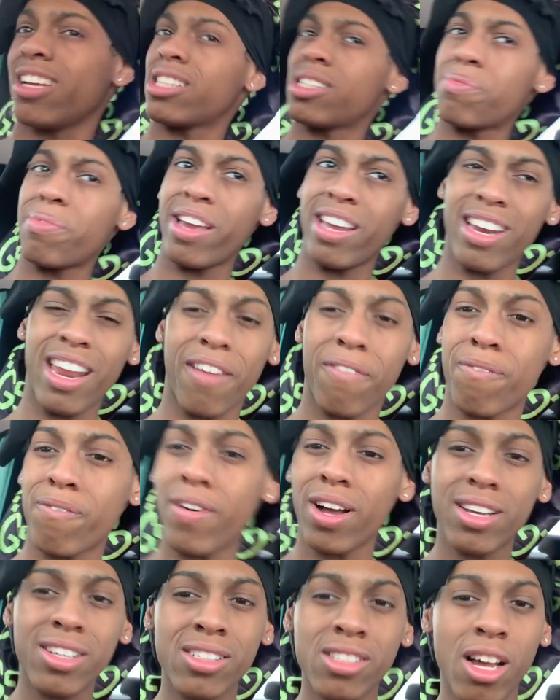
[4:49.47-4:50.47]
explain it
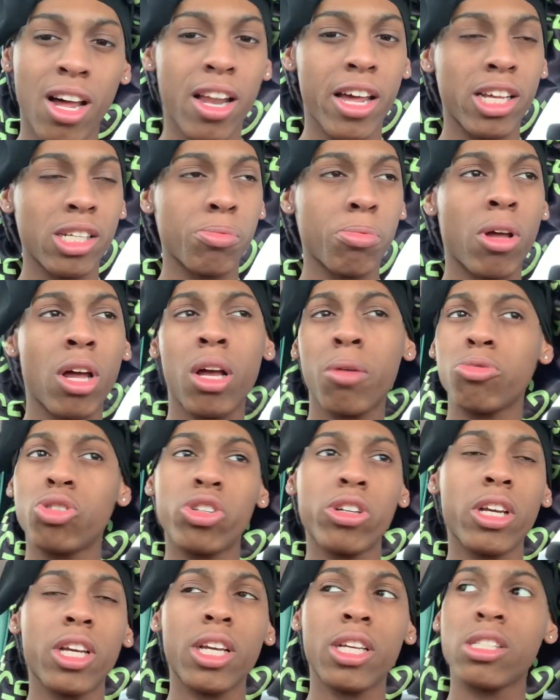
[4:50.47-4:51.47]
because I last palm
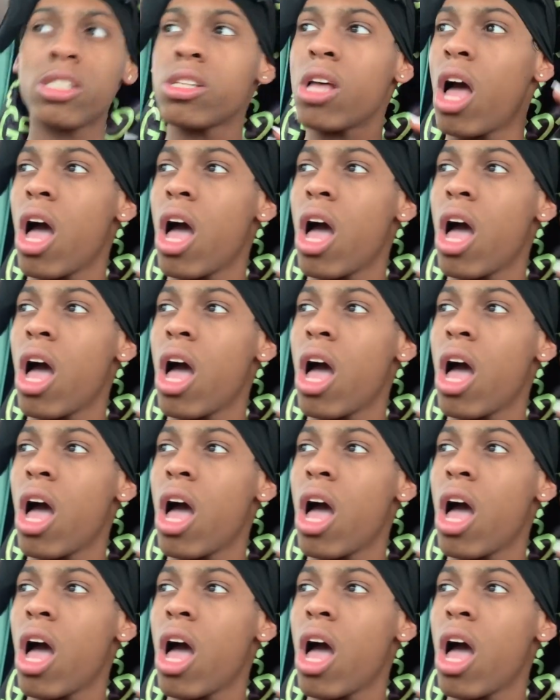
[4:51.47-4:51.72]
trees,